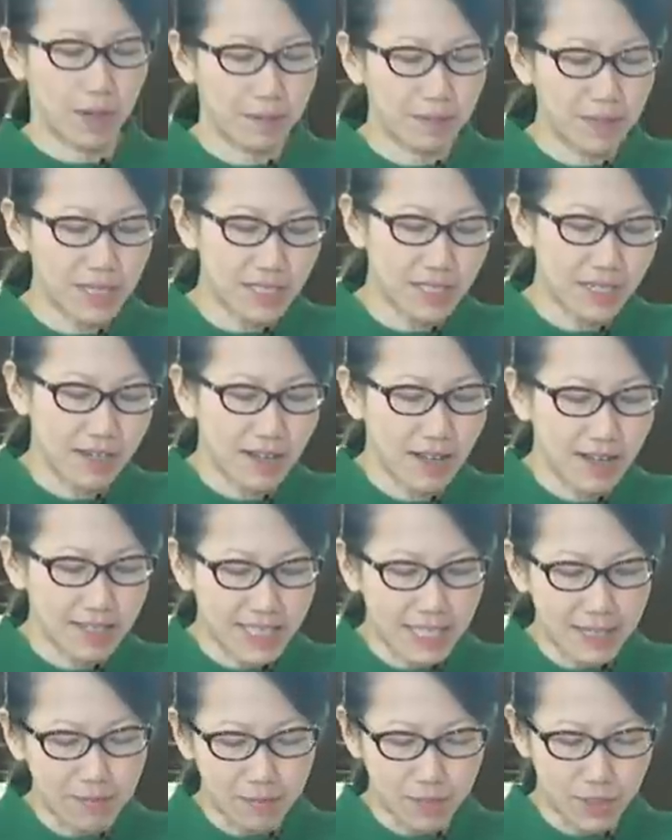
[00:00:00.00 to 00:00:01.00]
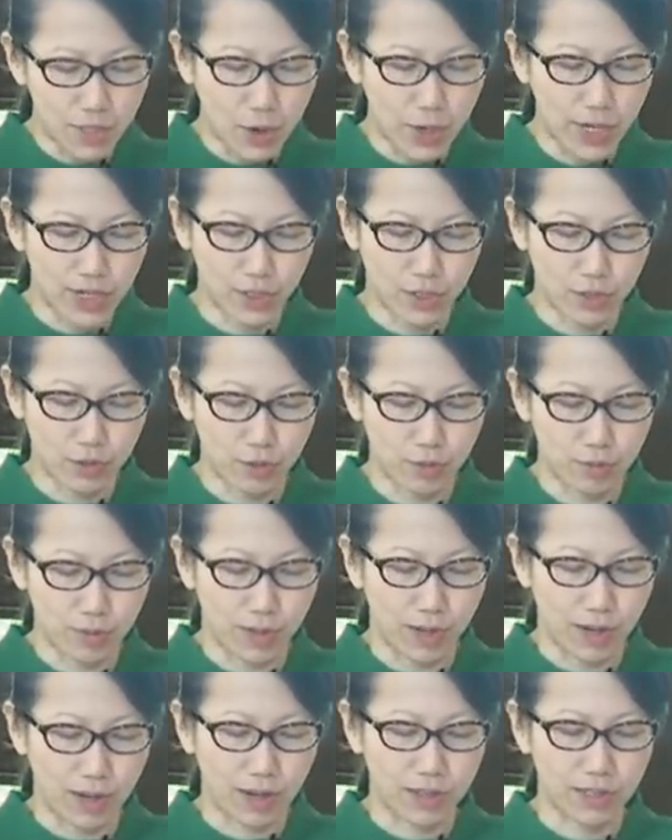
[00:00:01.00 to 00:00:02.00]
Minister, a deep knowledge
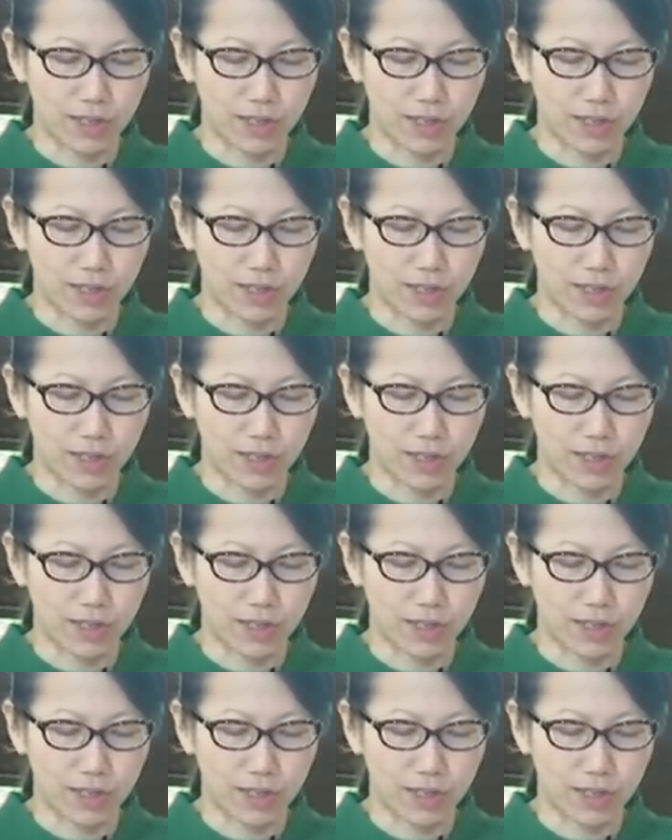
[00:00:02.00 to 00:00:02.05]
group uh,